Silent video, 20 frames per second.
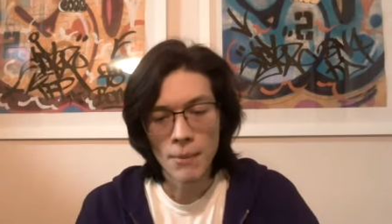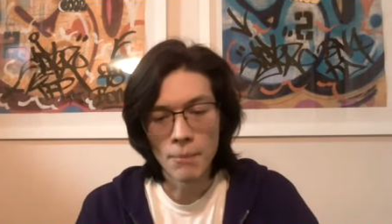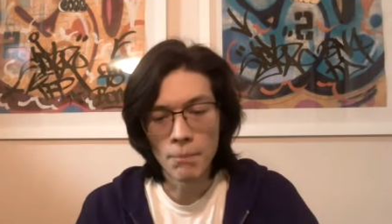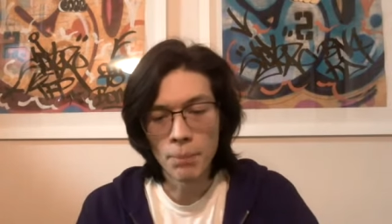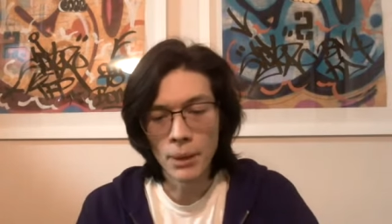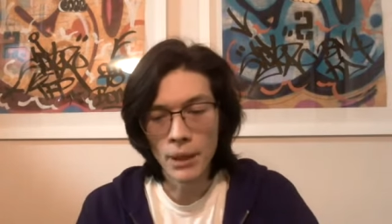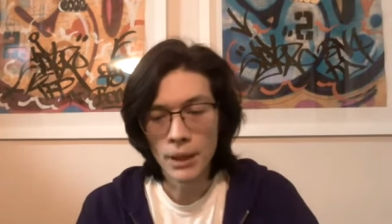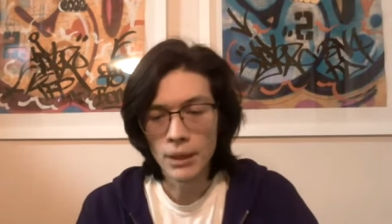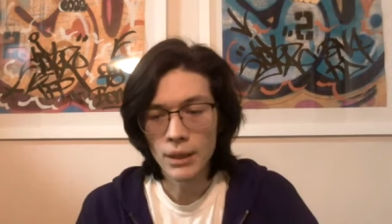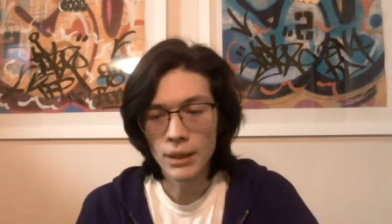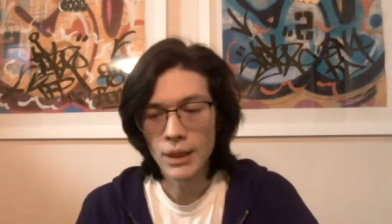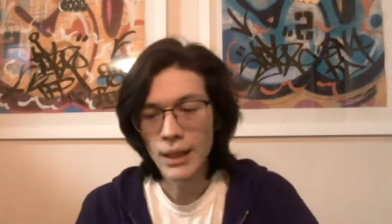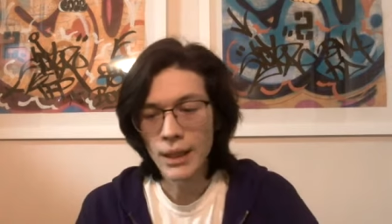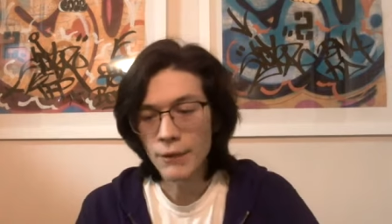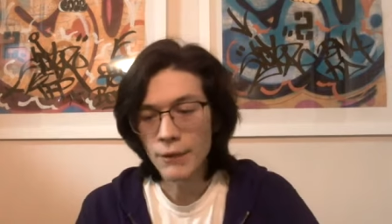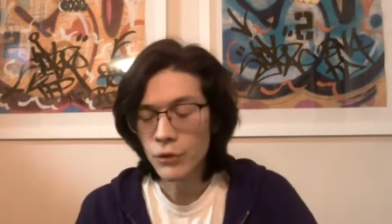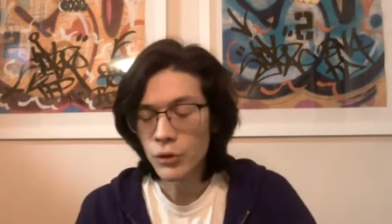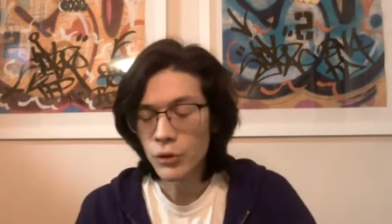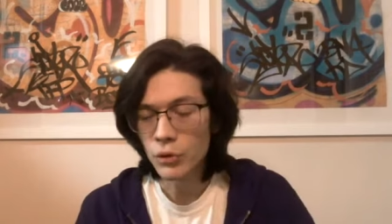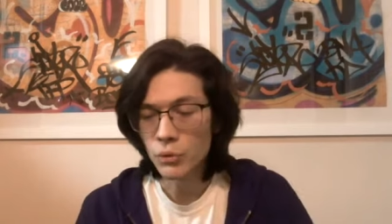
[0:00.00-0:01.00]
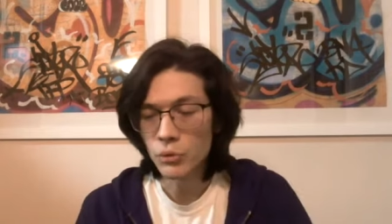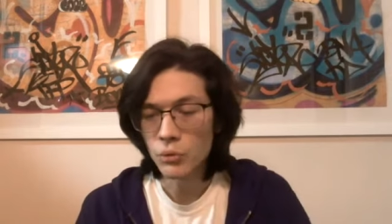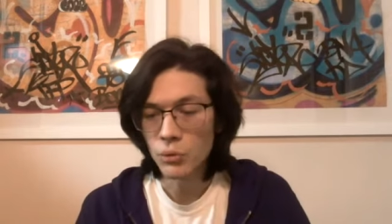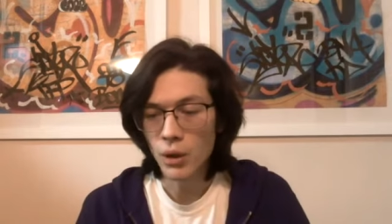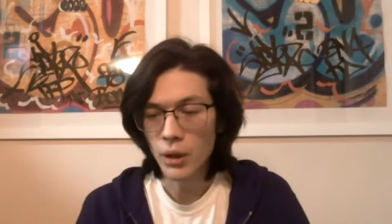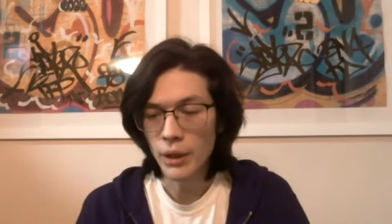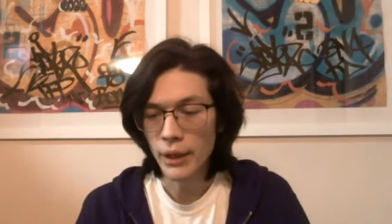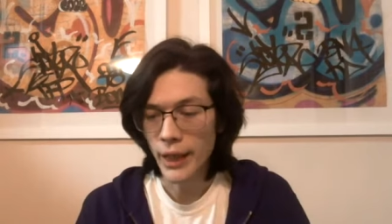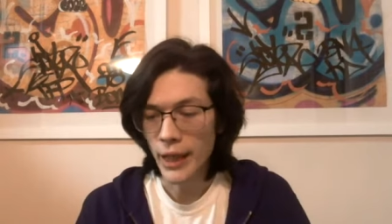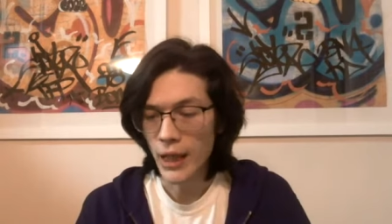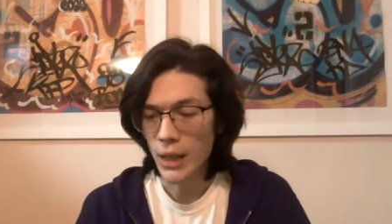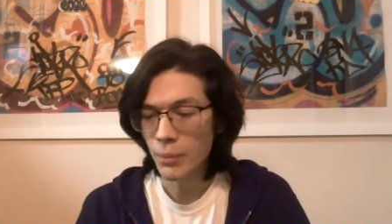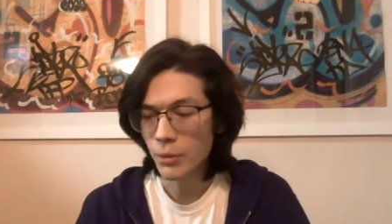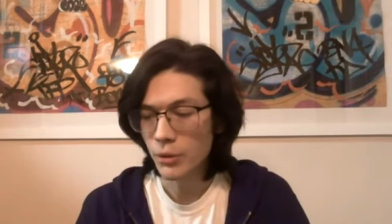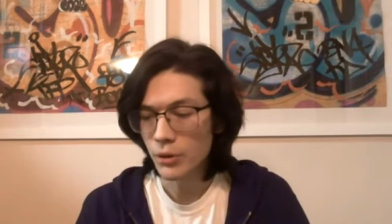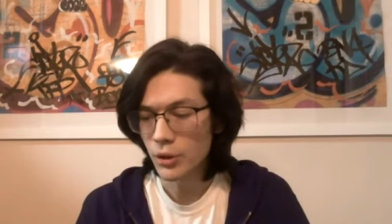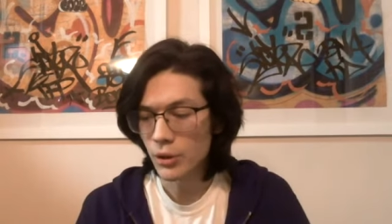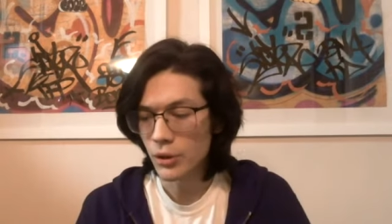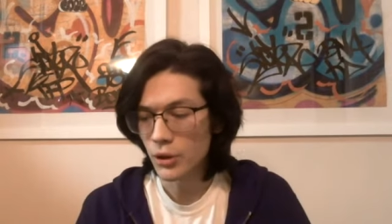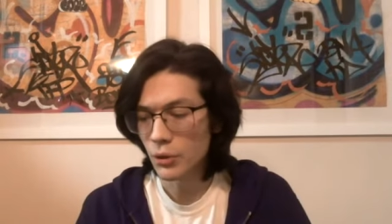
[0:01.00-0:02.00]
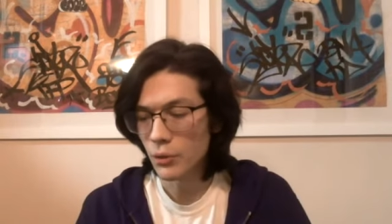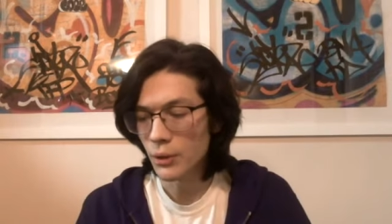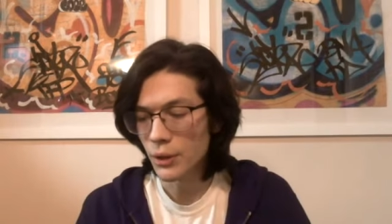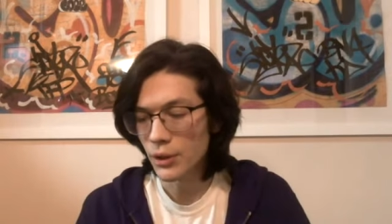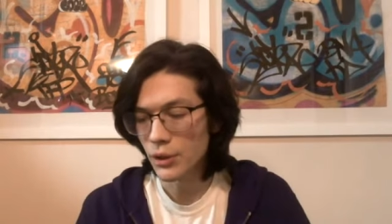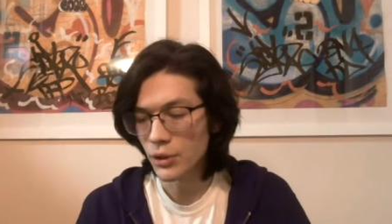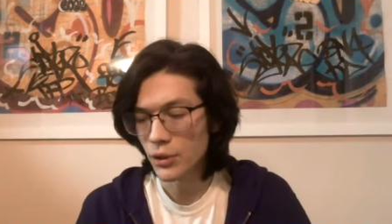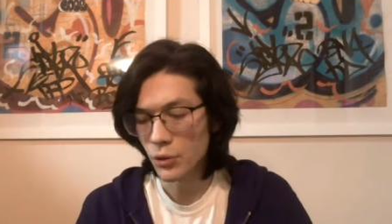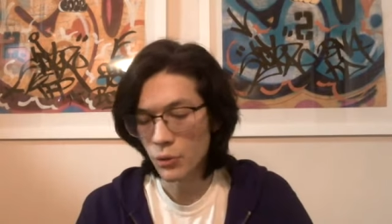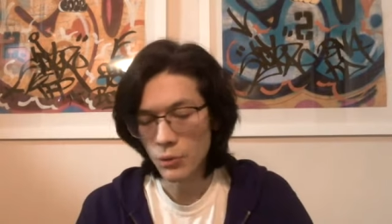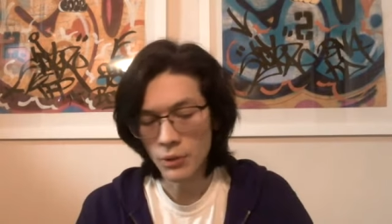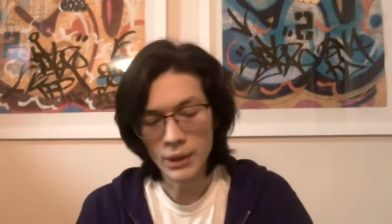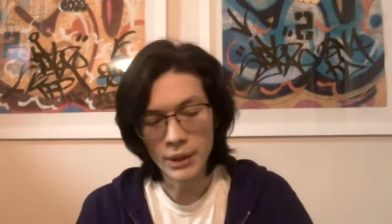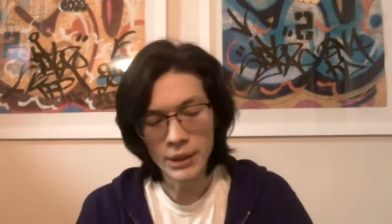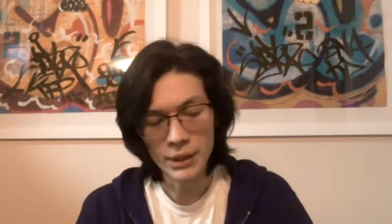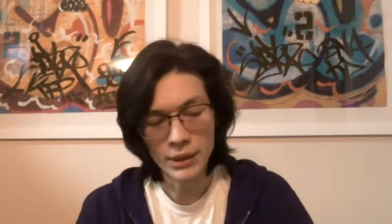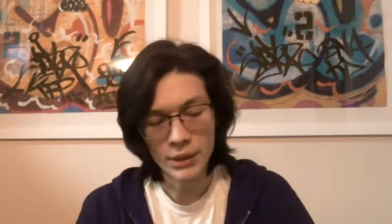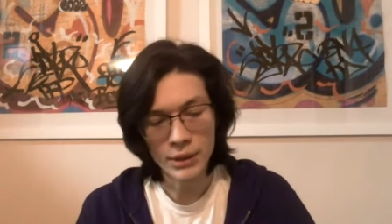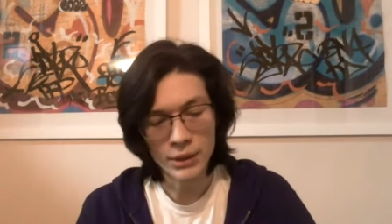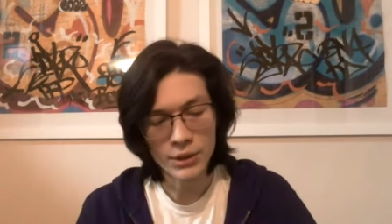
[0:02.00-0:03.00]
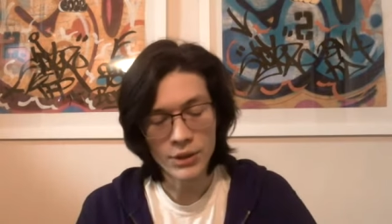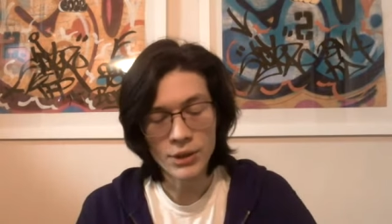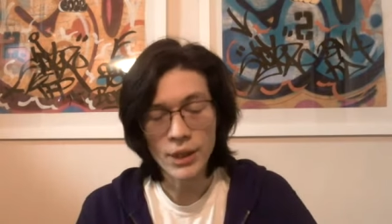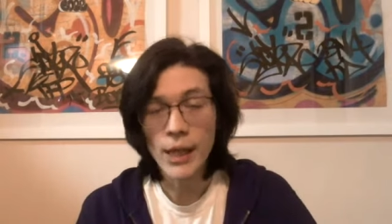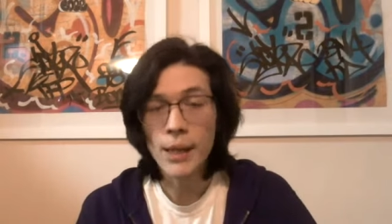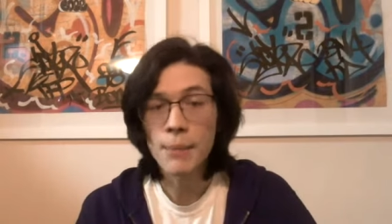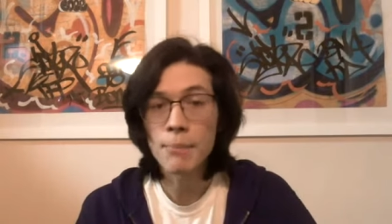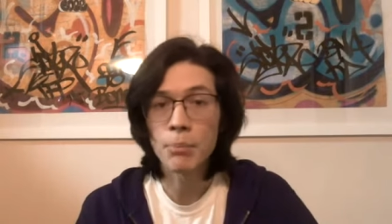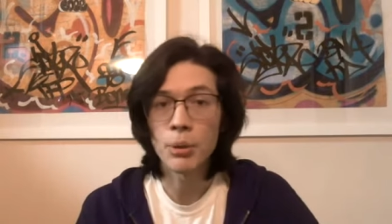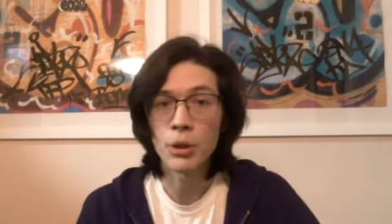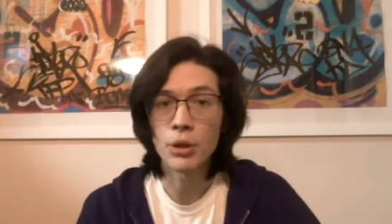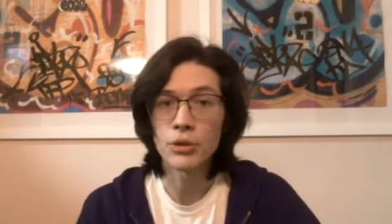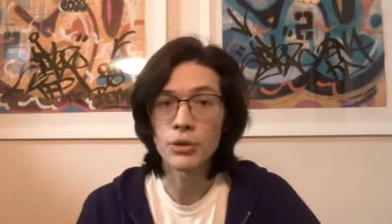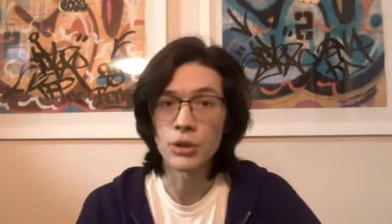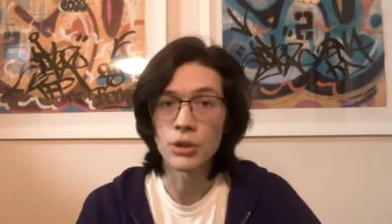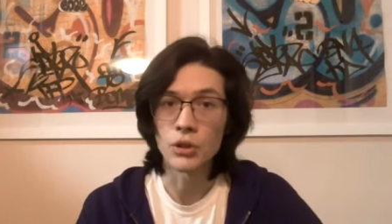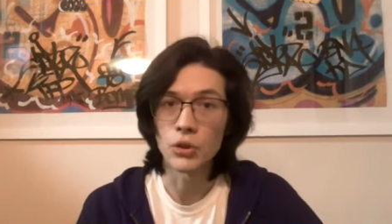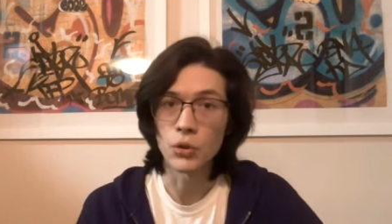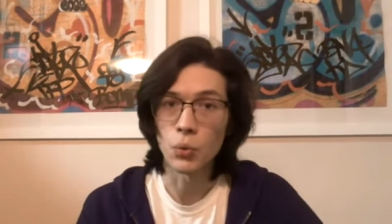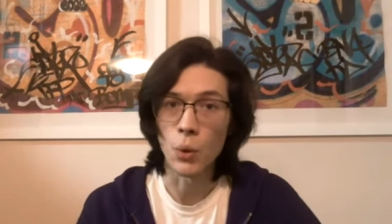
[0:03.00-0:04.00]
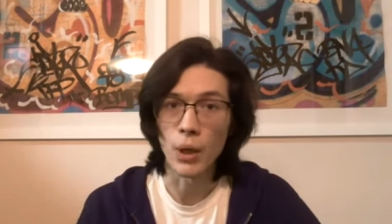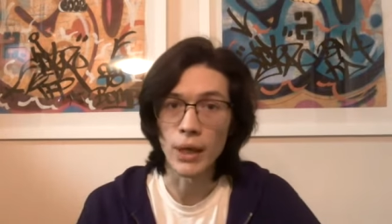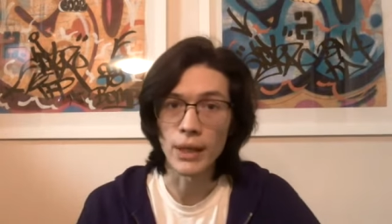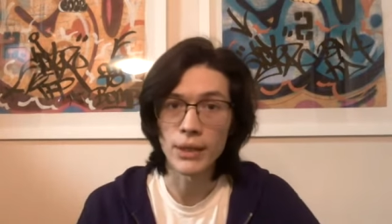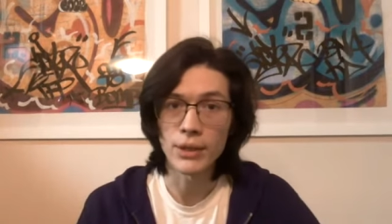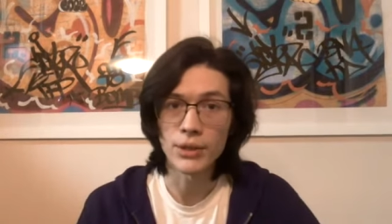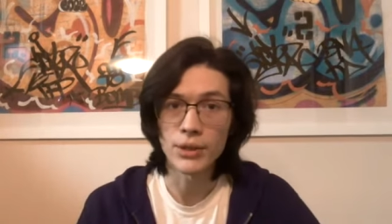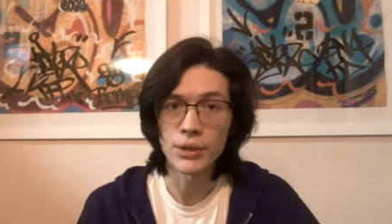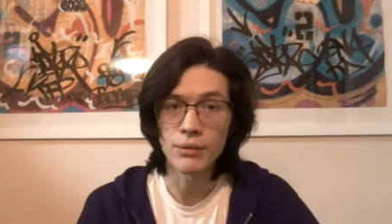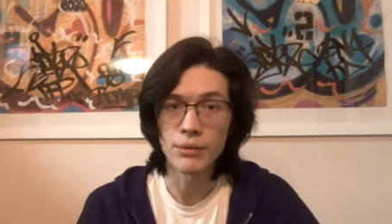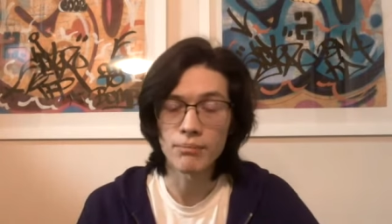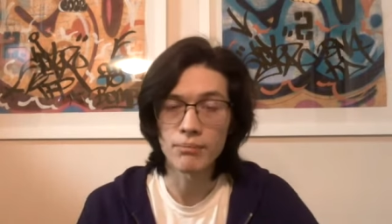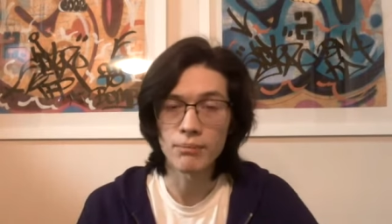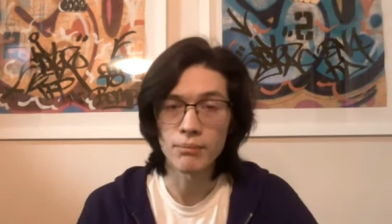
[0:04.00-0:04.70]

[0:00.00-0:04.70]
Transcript: But if you are able to do this to the same person twice,